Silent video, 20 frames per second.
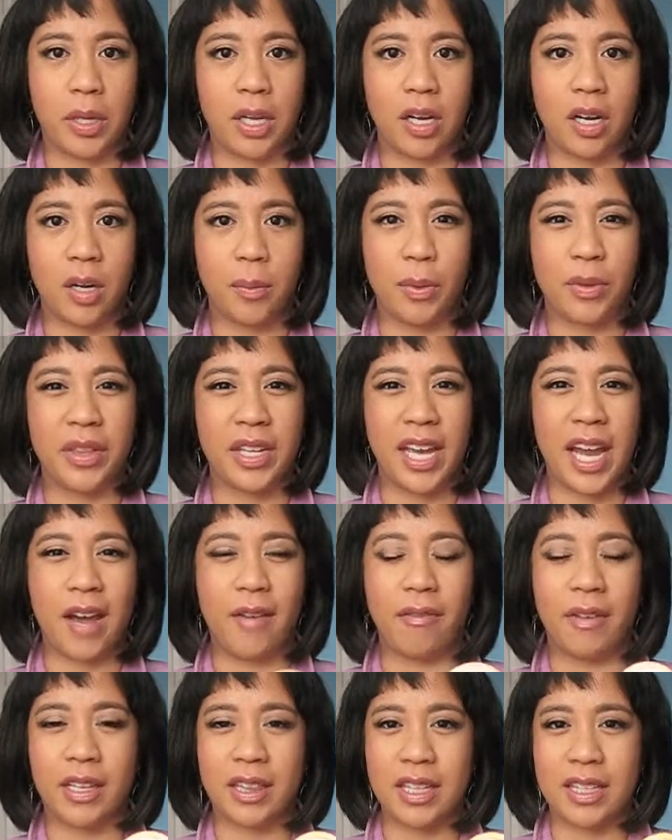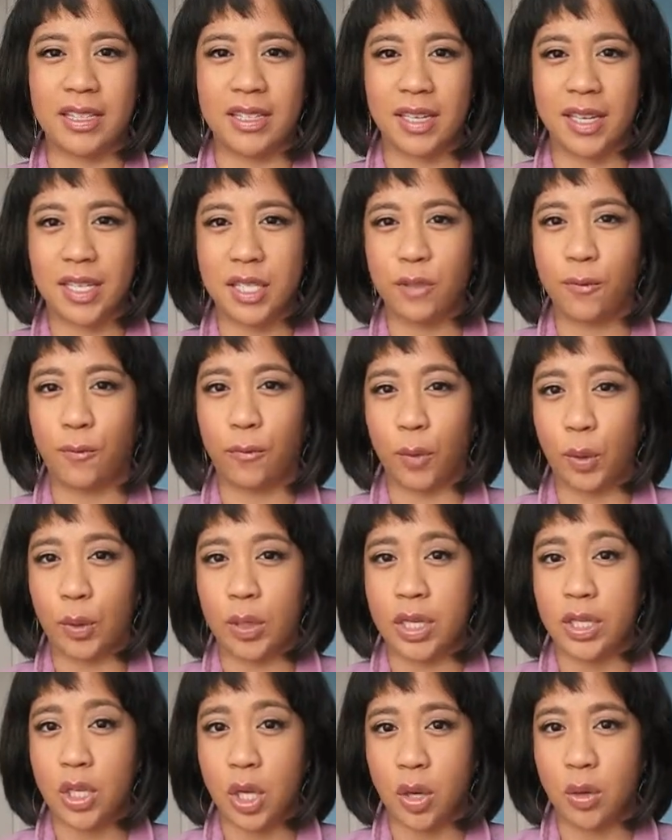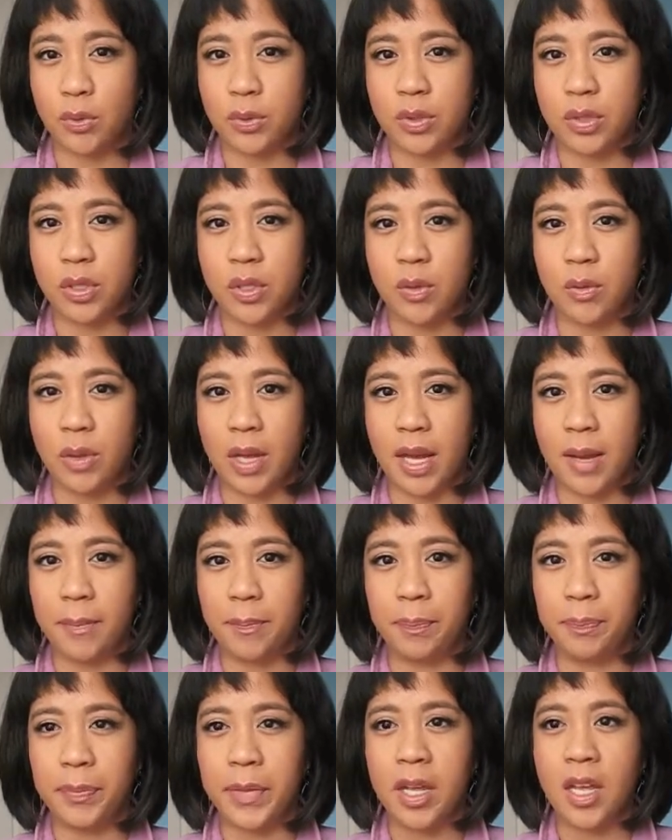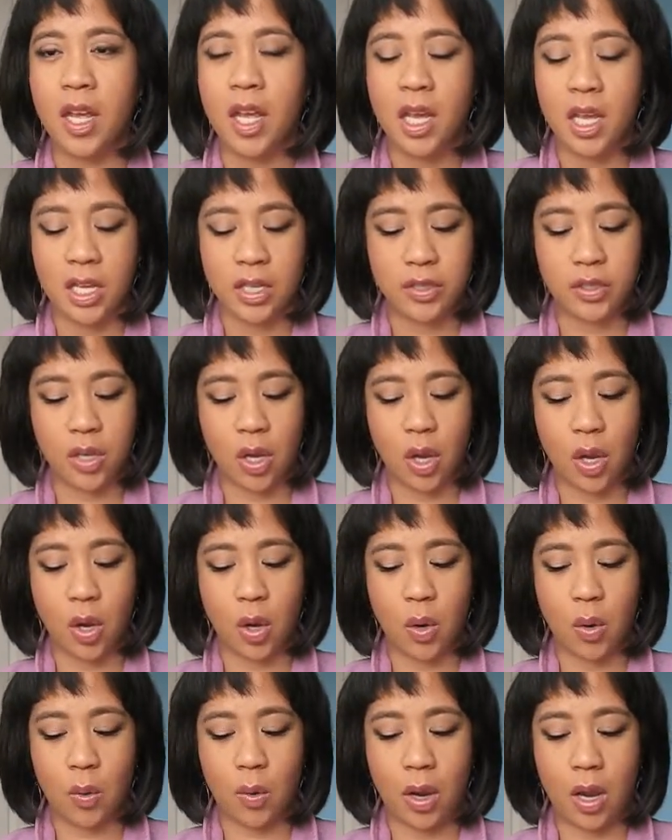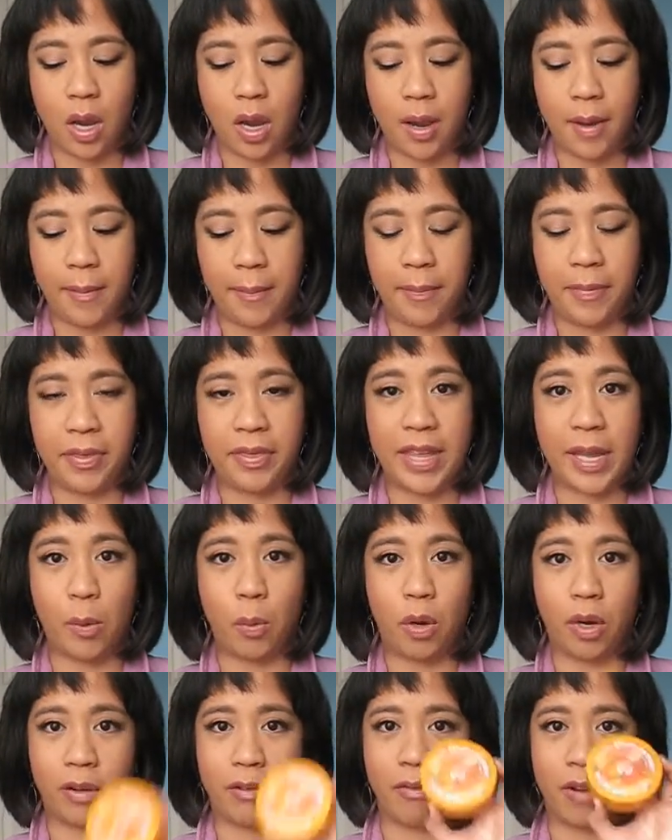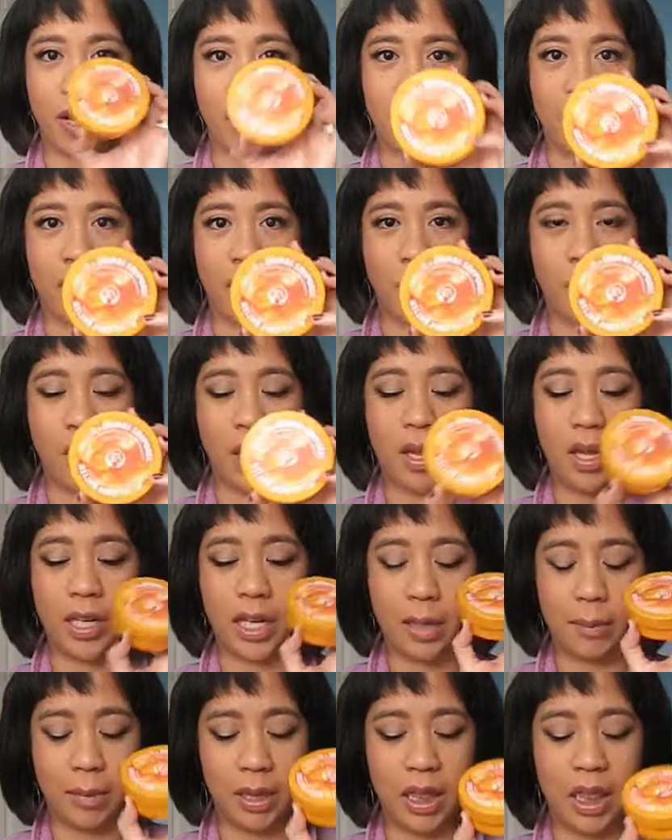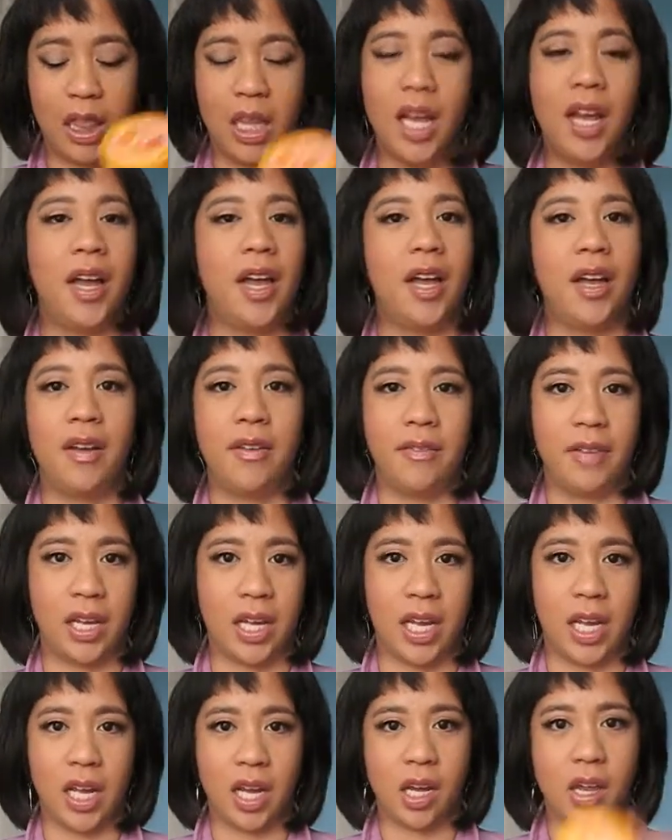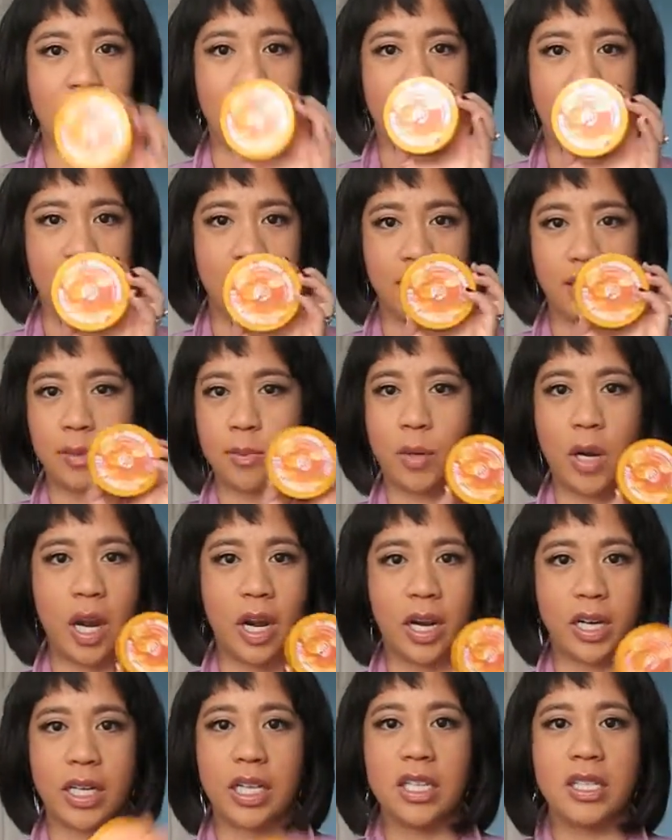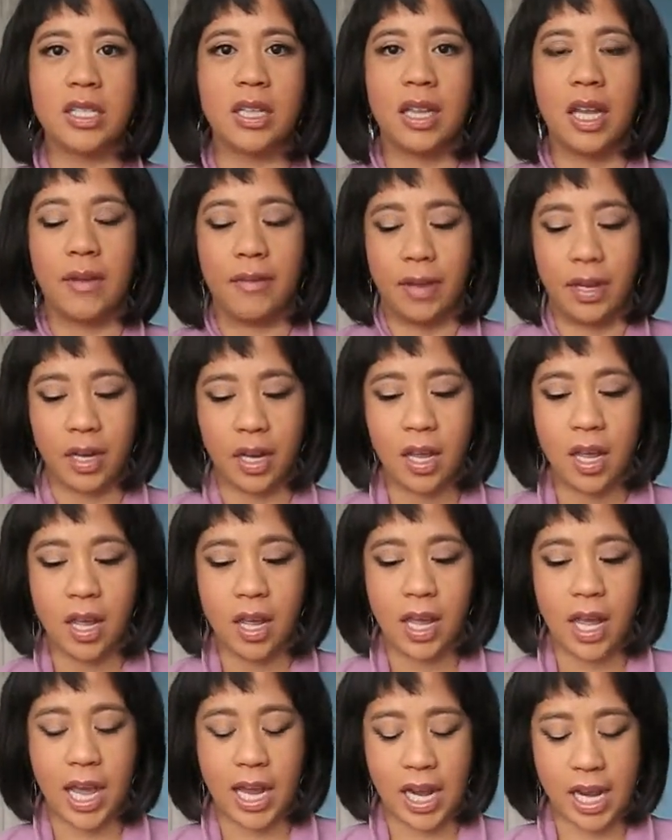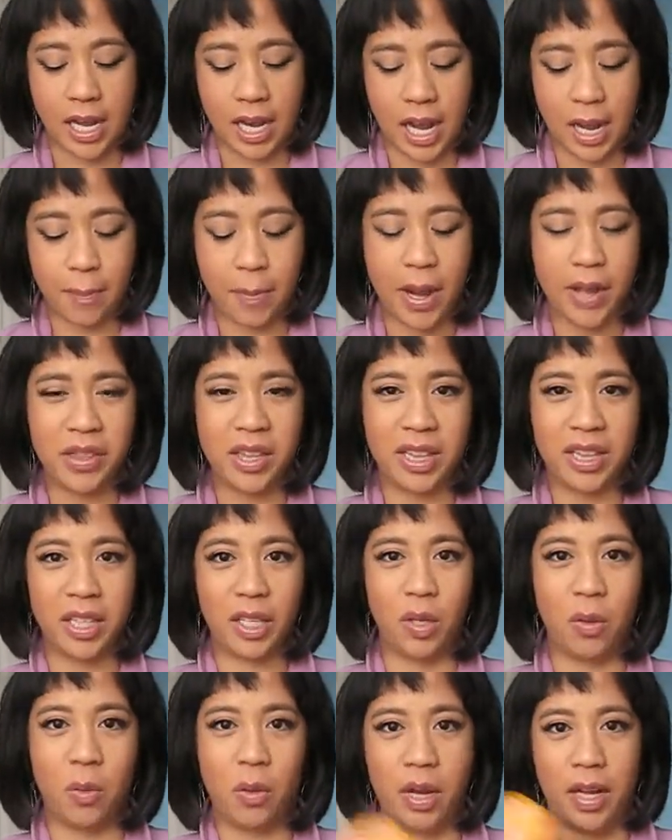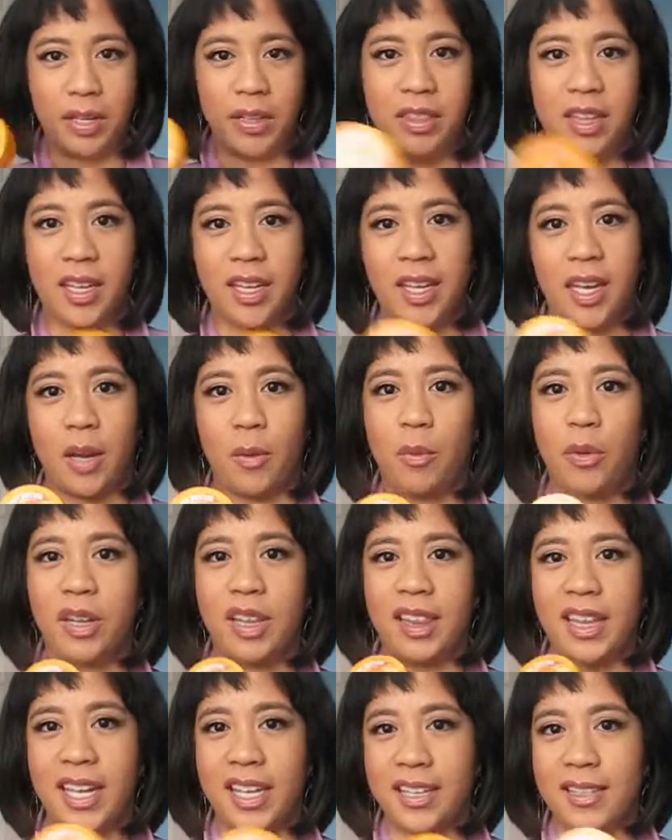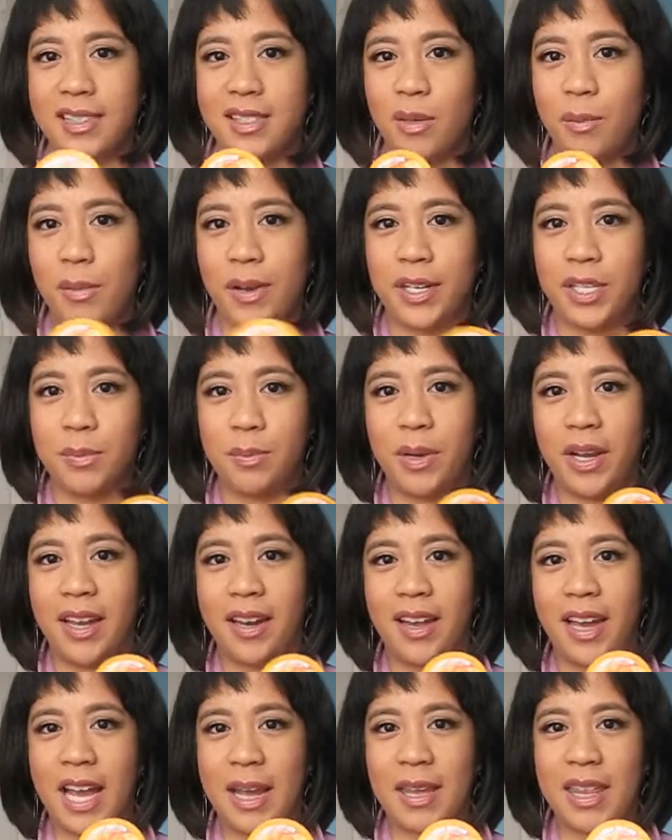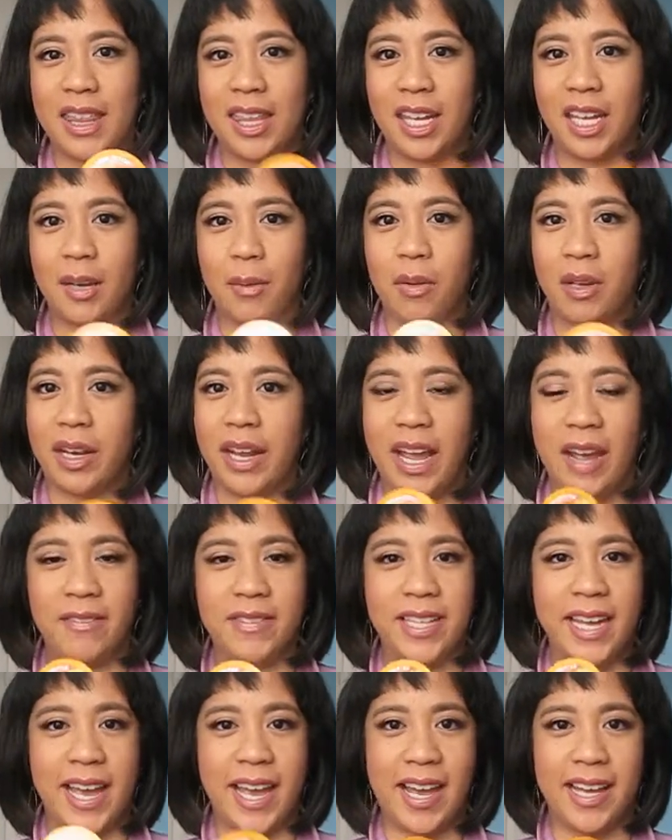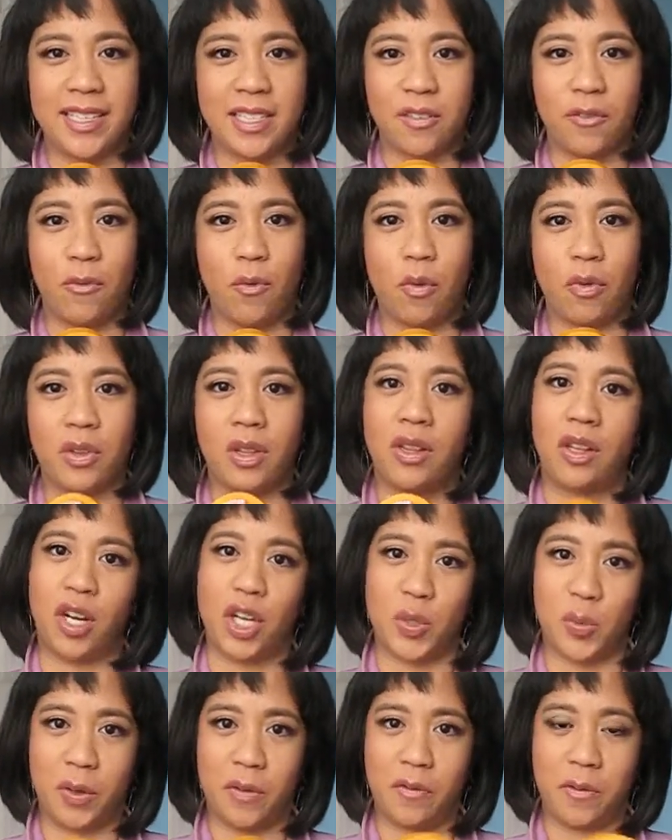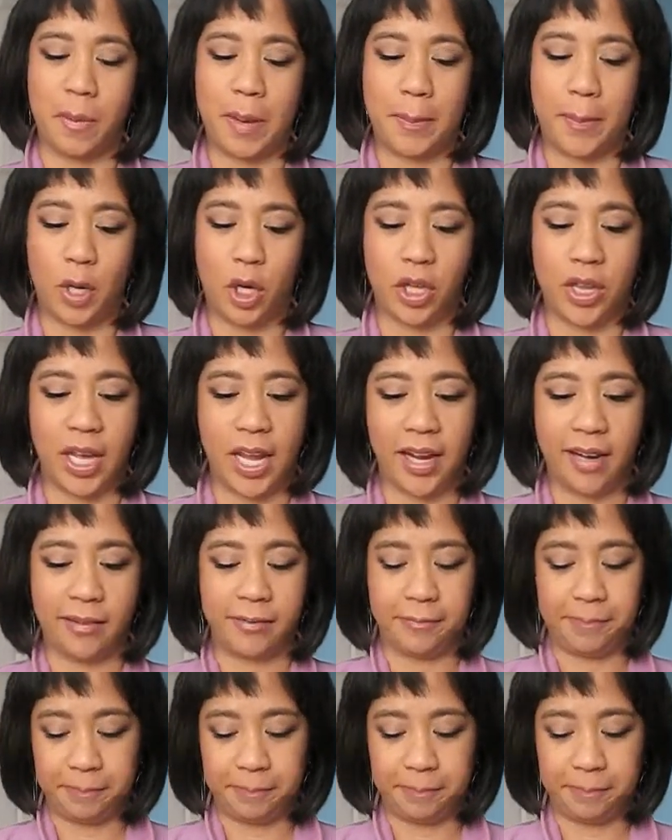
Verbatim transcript: weird, but they have like these nice fruity tones to them. So they work very, very well, and I'm loving this product. I just love it. And I bought the little one thinking I wouldn't like it so much, but I think I'm gonna have to ask for the large one for my birthday.